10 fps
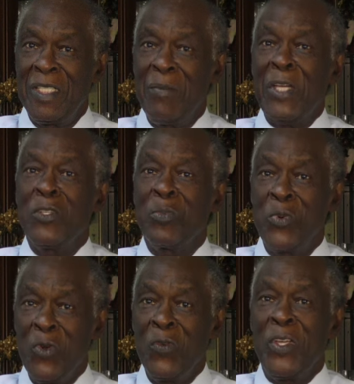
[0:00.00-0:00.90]
They make you
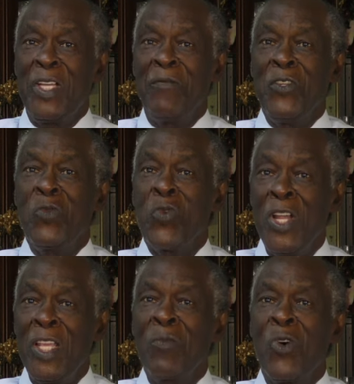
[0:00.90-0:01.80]
prove it. If you
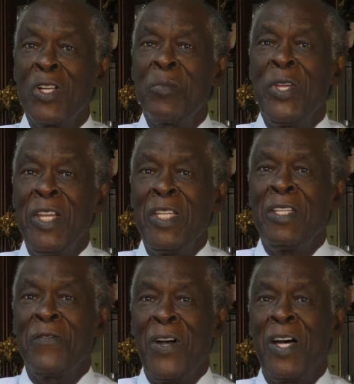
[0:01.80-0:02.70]
really want to be
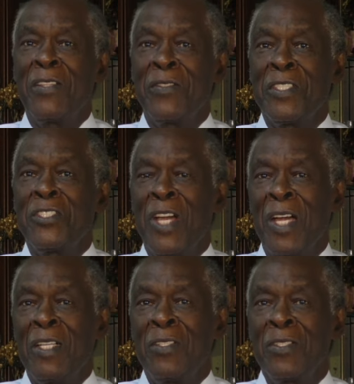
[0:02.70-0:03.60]
the father of this
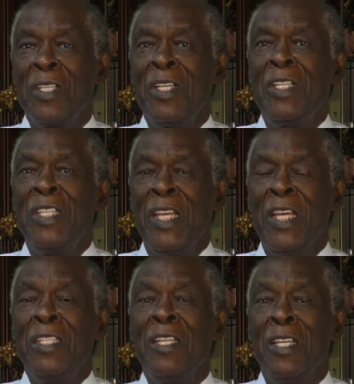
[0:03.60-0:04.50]
child,
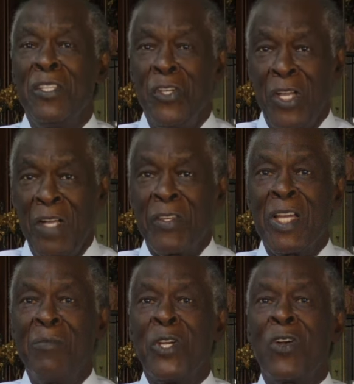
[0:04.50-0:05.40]
then you're going to have to
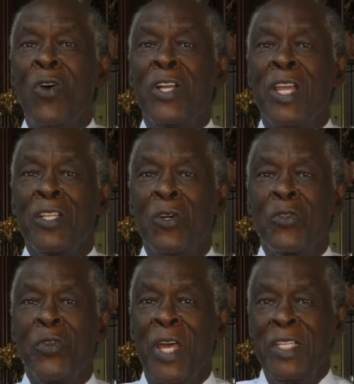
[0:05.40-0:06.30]
come to court and go
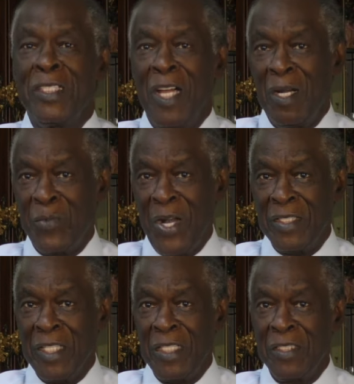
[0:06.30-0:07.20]
through that entire
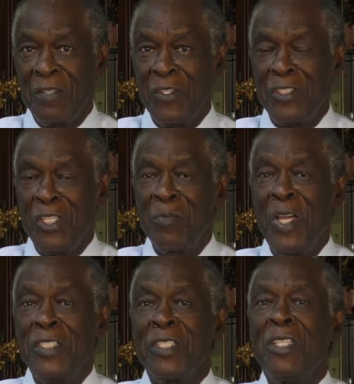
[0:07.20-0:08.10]
process of
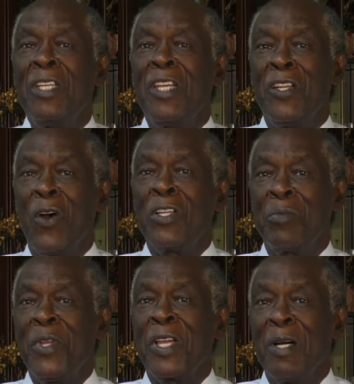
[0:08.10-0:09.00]
legitimation in order to
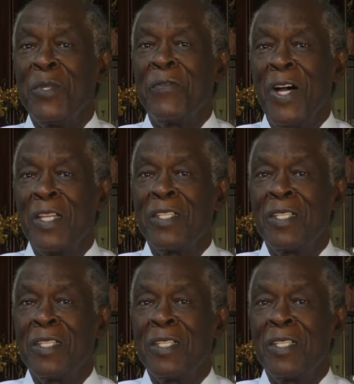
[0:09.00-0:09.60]
become the father.